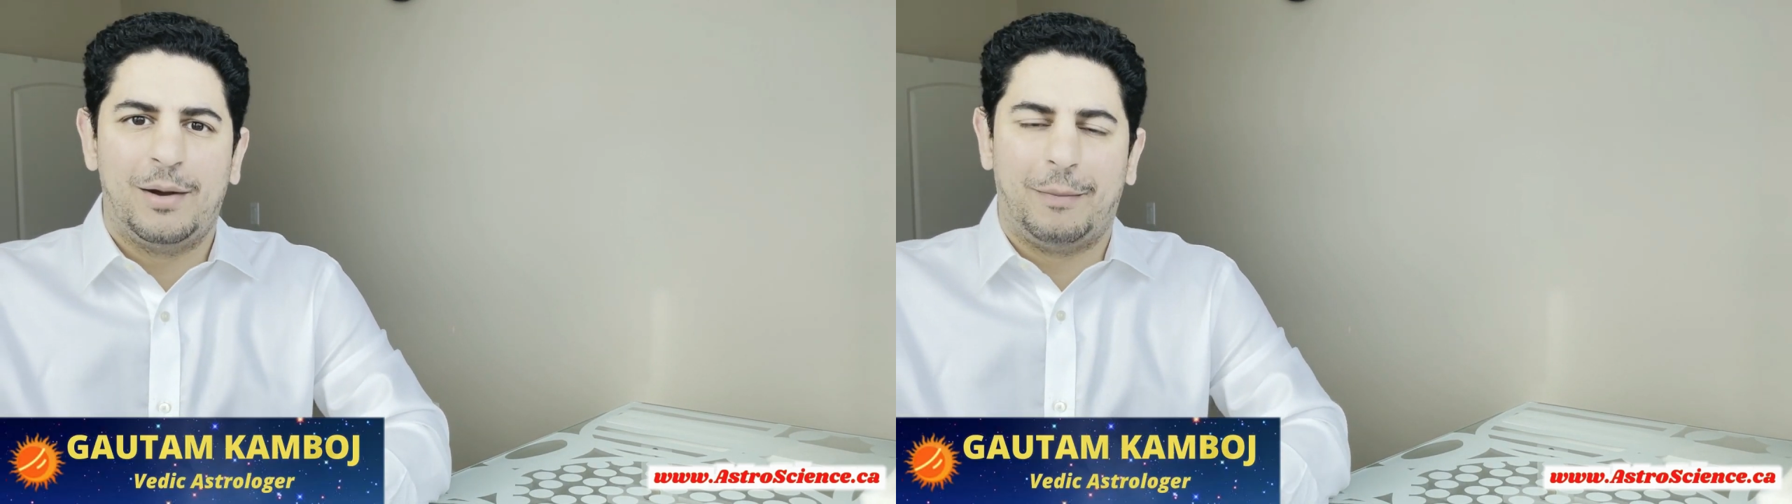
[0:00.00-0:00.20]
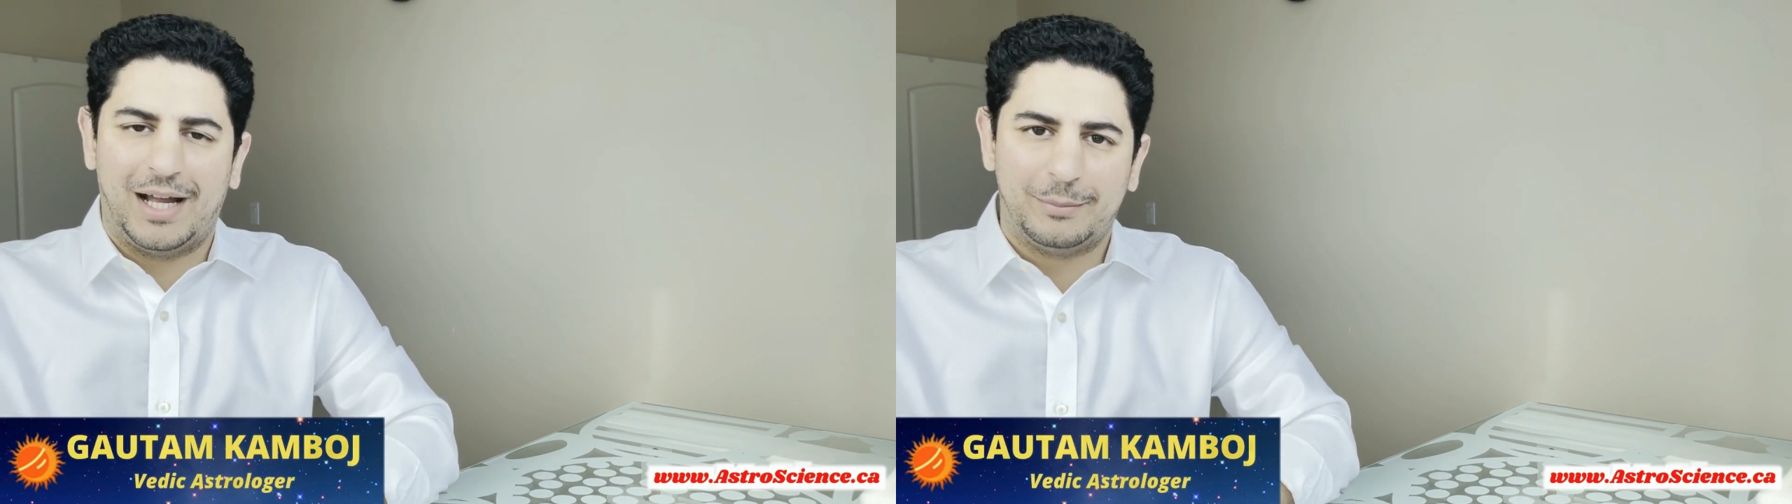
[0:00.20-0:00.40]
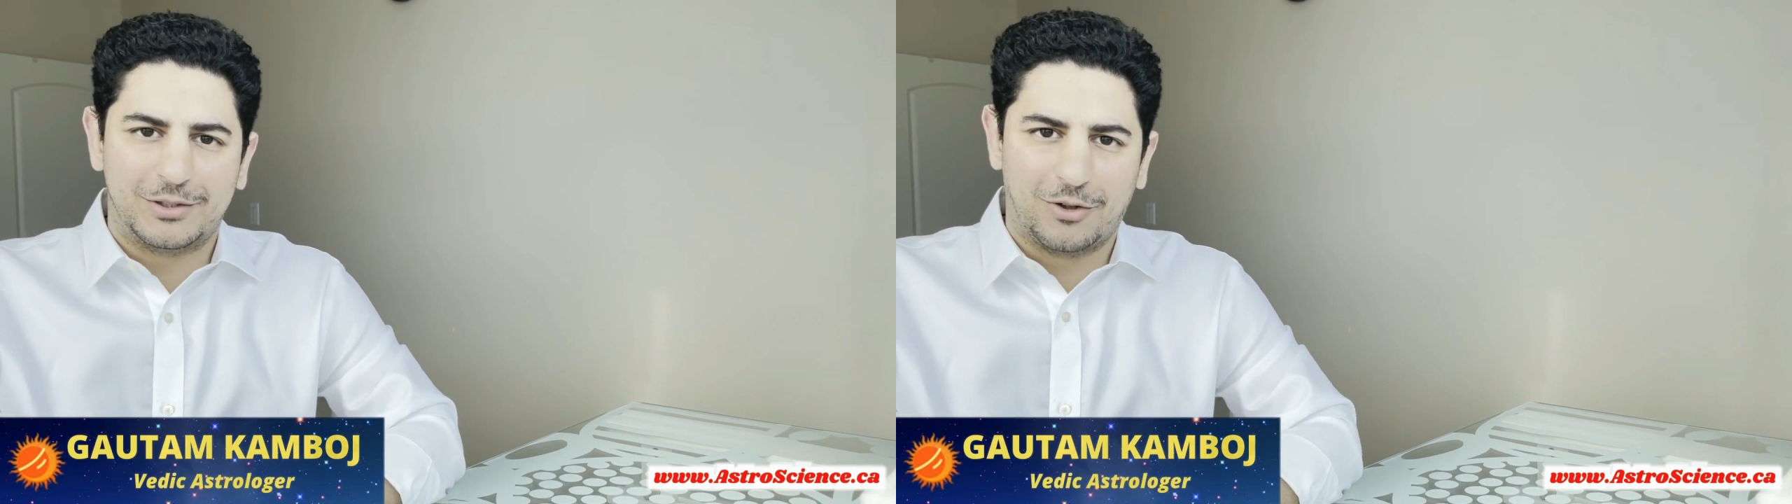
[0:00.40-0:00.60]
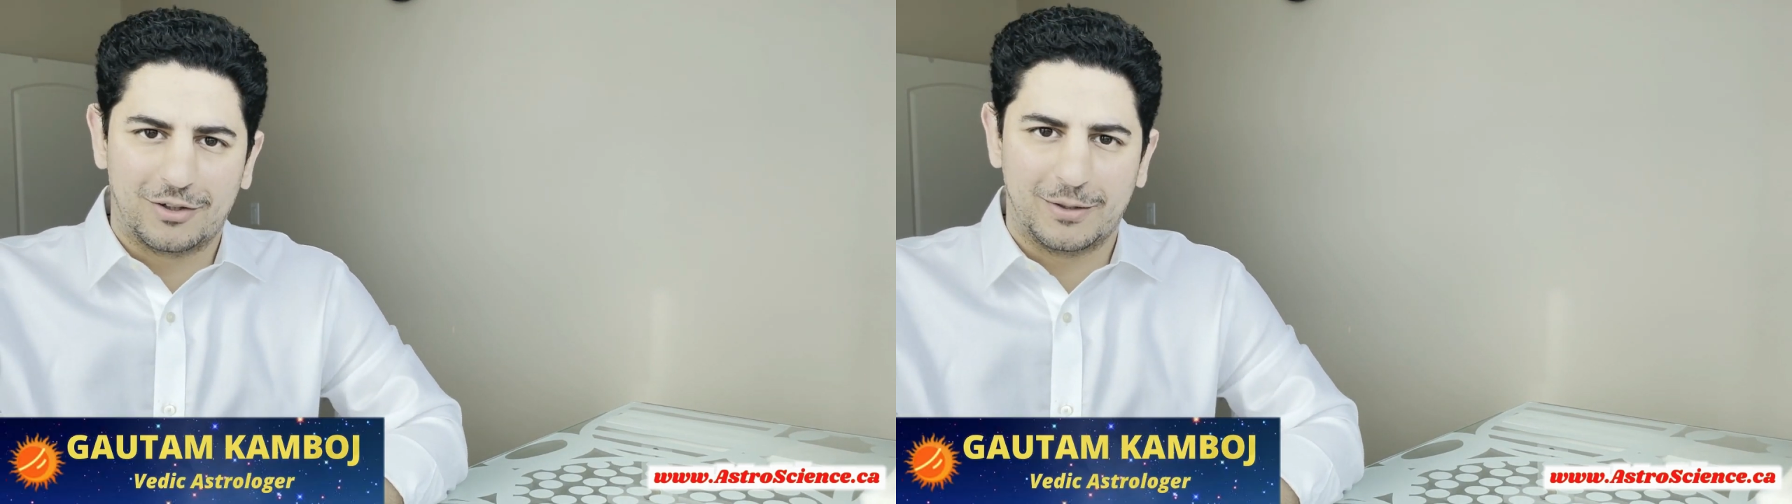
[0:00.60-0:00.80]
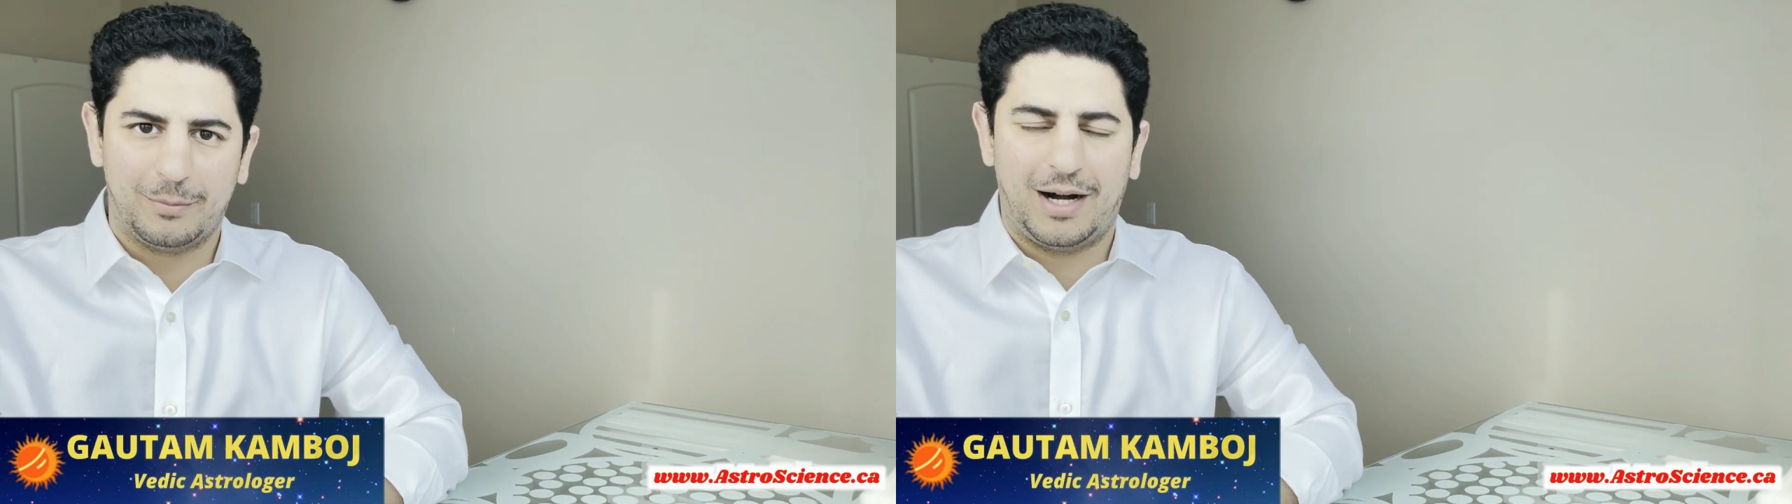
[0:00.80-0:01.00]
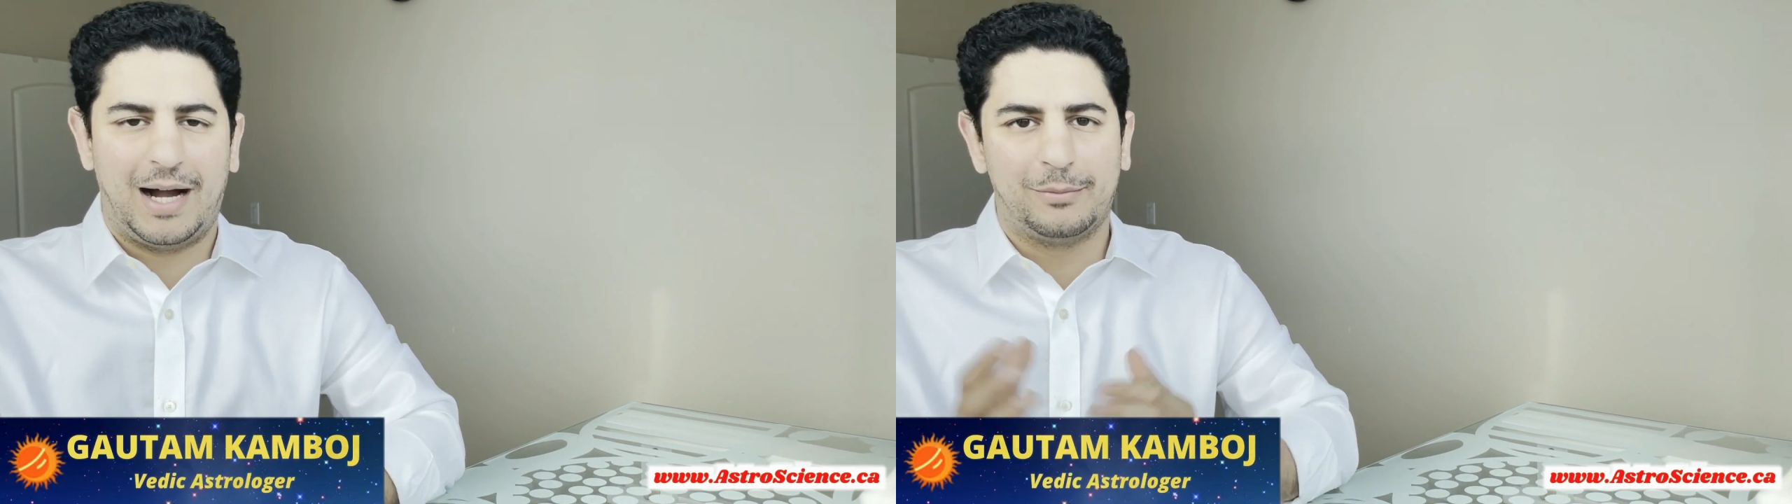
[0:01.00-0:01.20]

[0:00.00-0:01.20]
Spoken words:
My name is Gautam, I